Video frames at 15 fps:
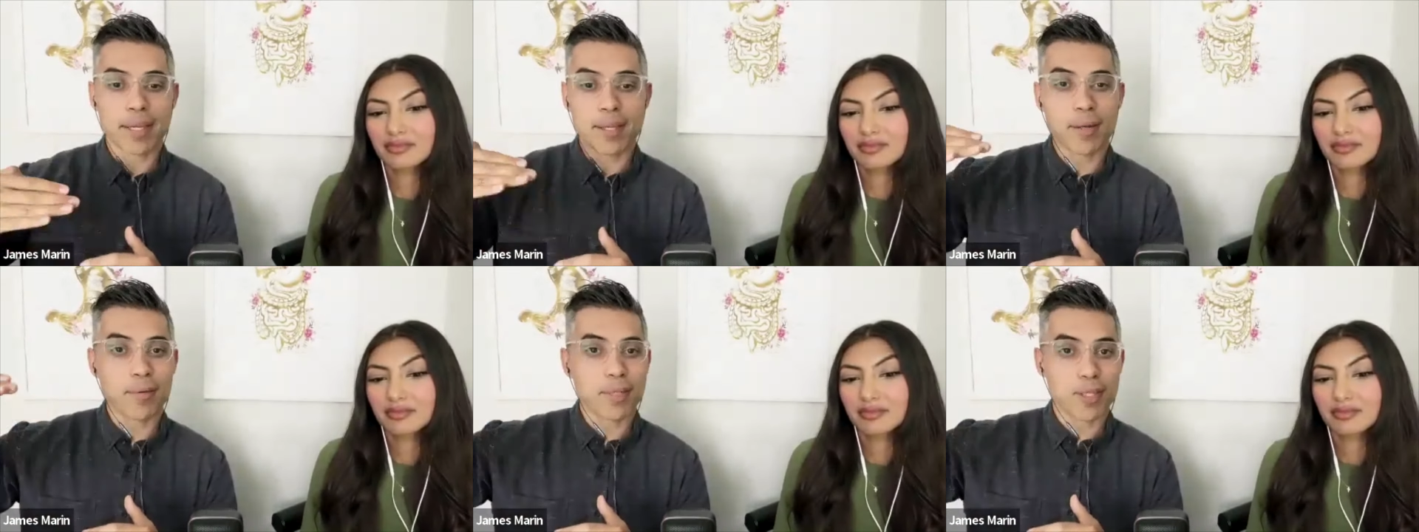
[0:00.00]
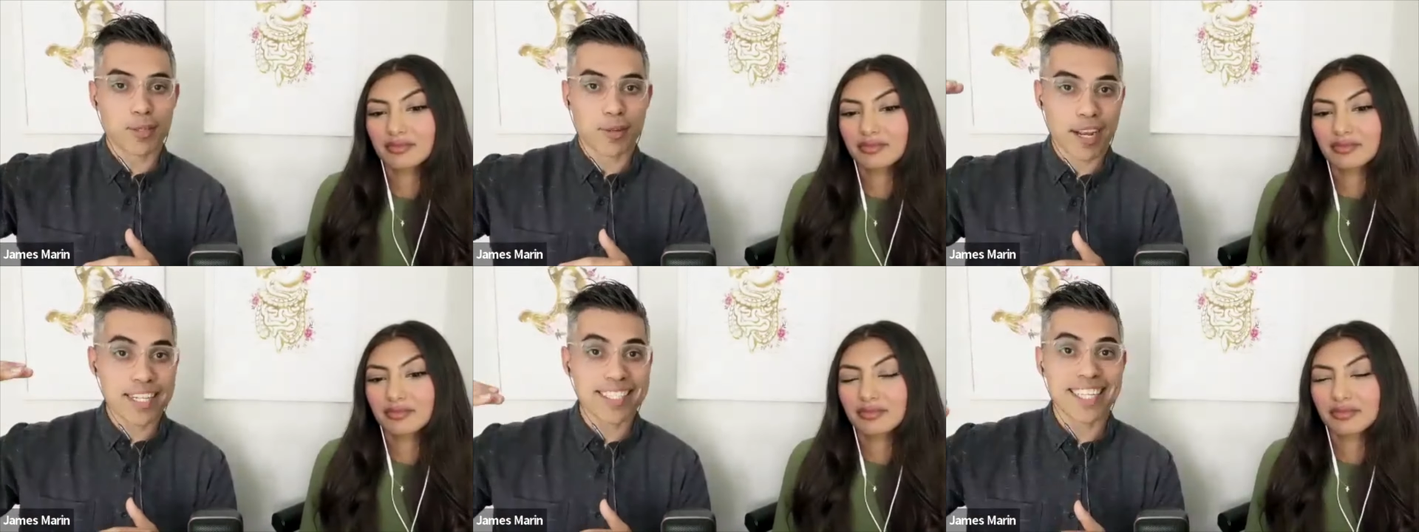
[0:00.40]
Speaker 1: You know, we
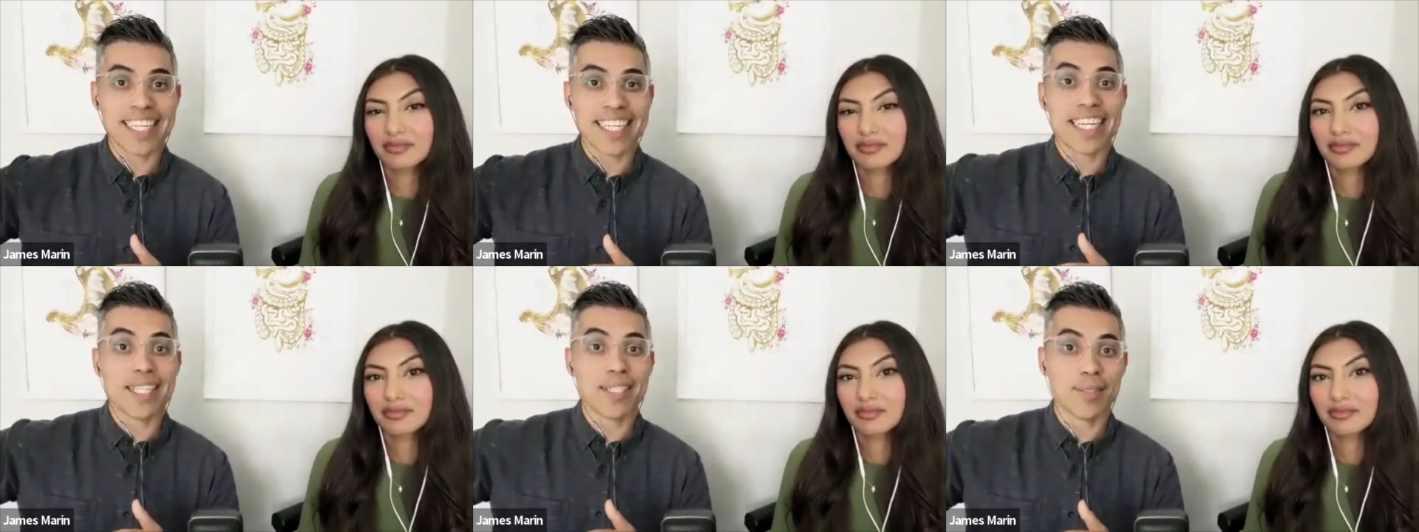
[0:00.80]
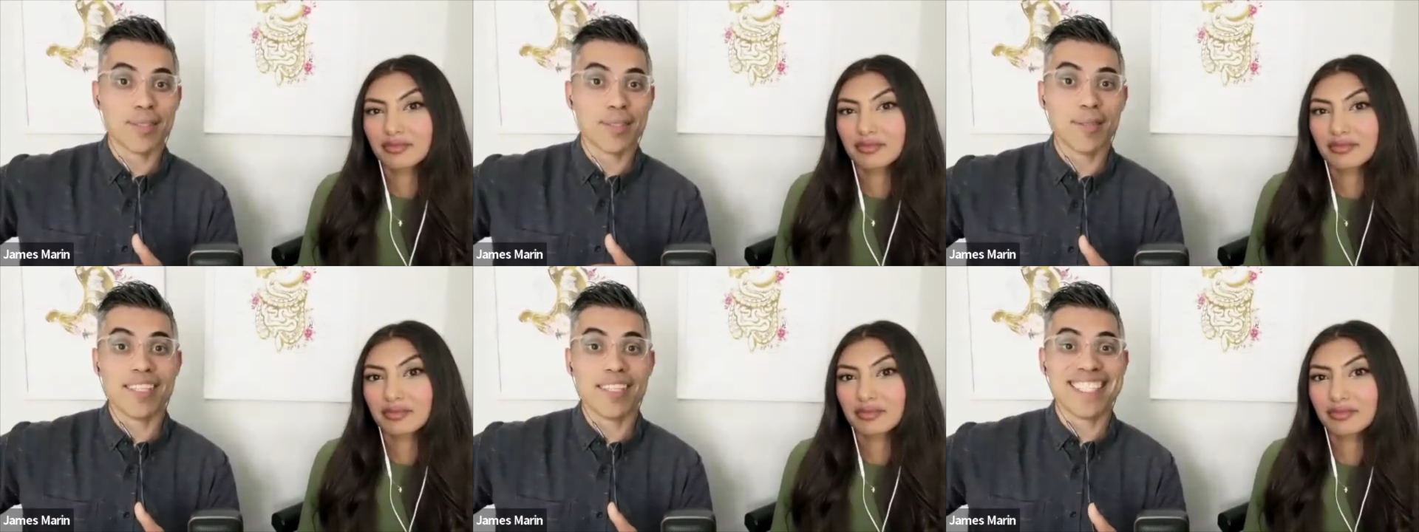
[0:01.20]
translate it into
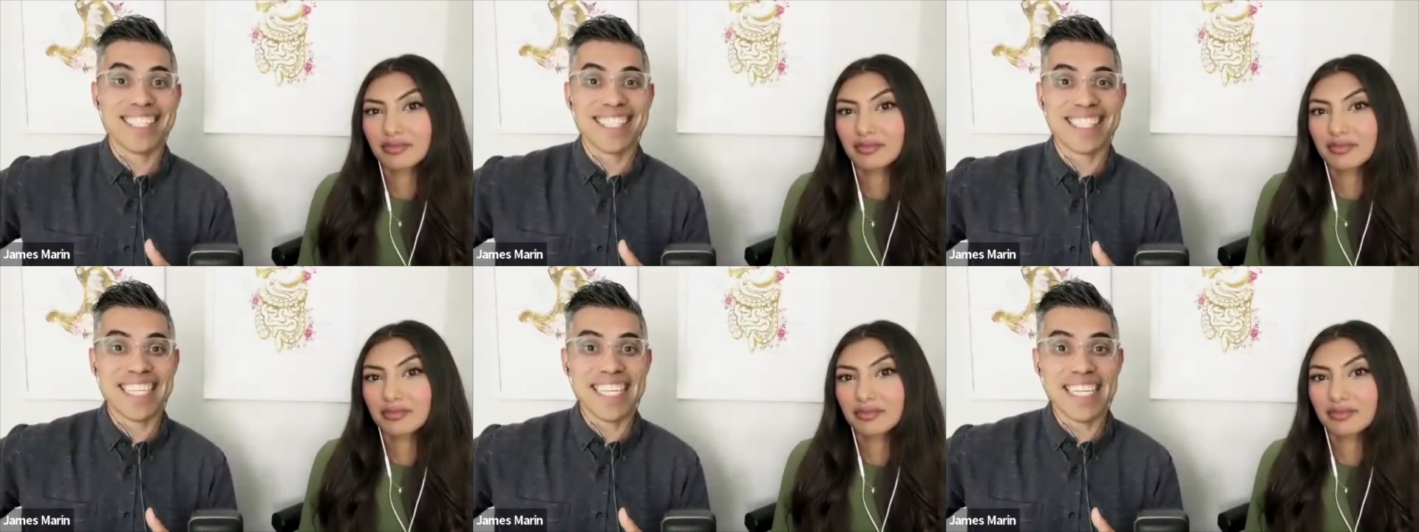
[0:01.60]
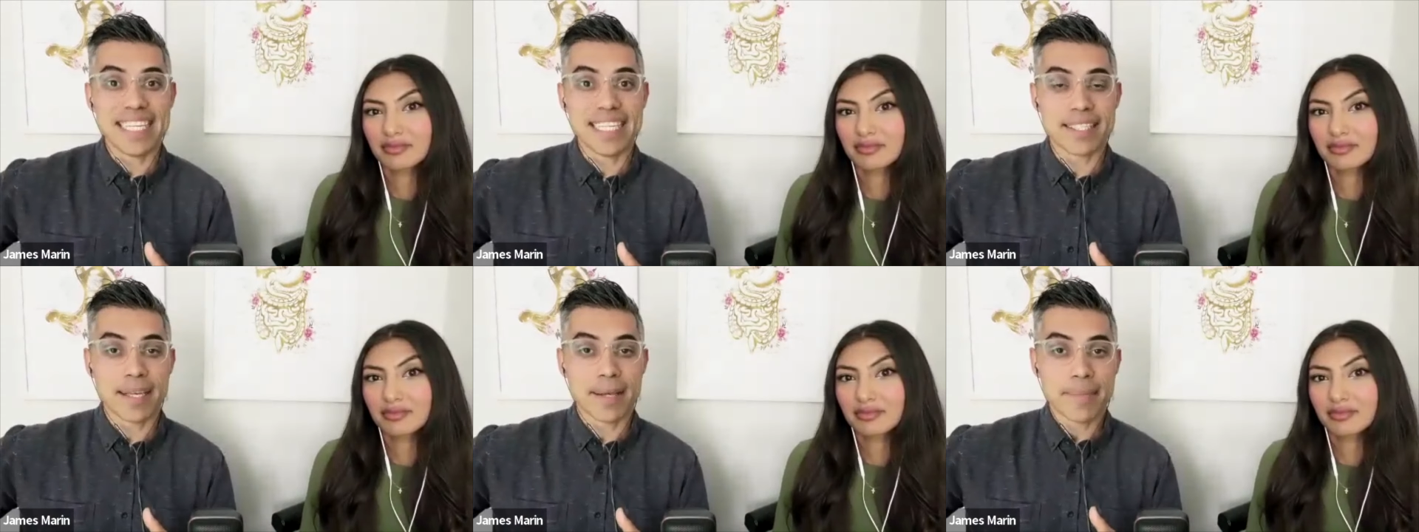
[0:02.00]
this
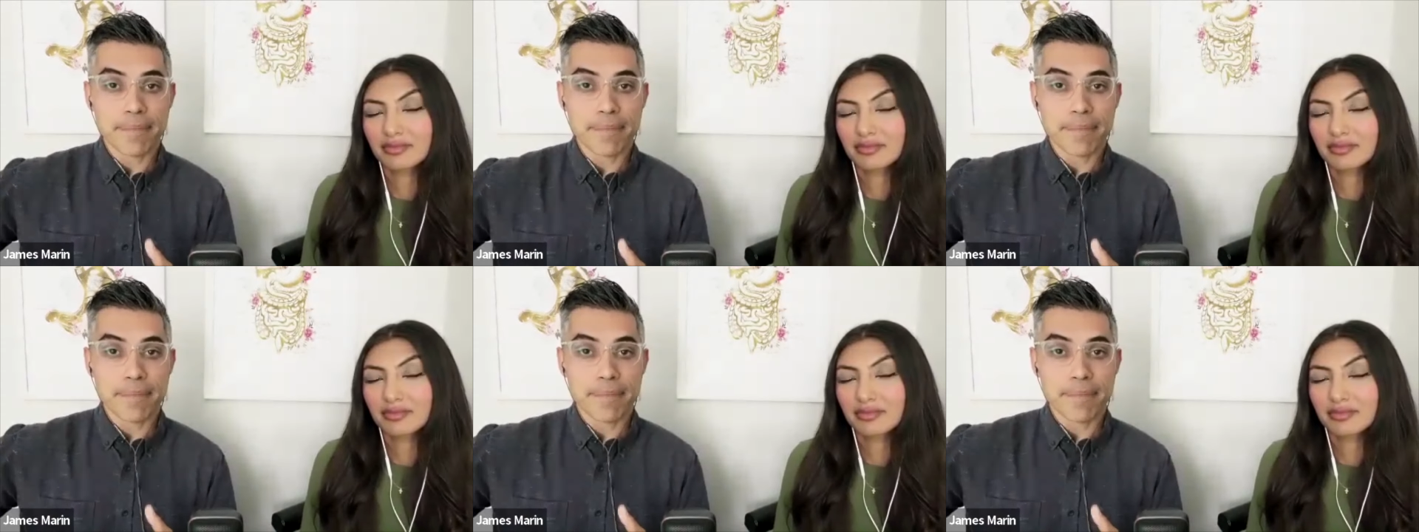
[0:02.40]
disease,